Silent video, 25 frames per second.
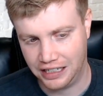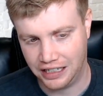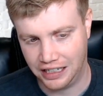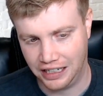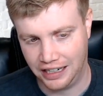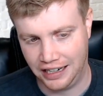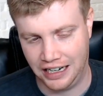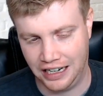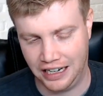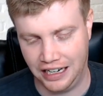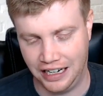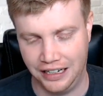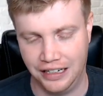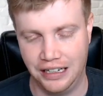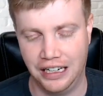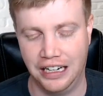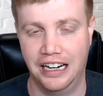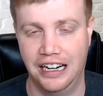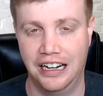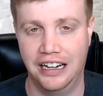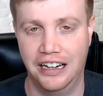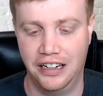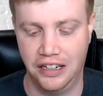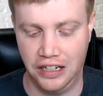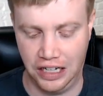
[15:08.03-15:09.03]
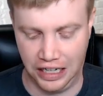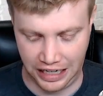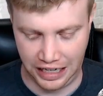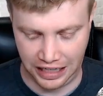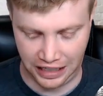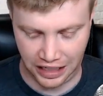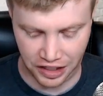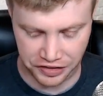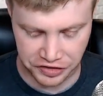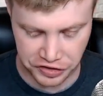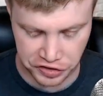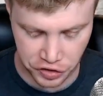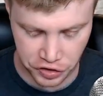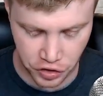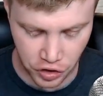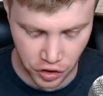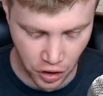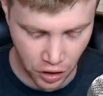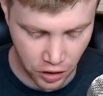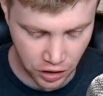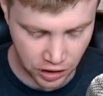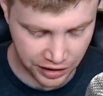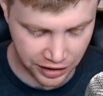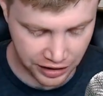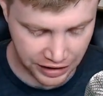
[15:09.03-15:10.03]
and it got
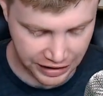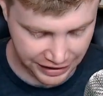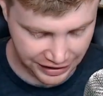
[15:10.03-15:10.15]
started.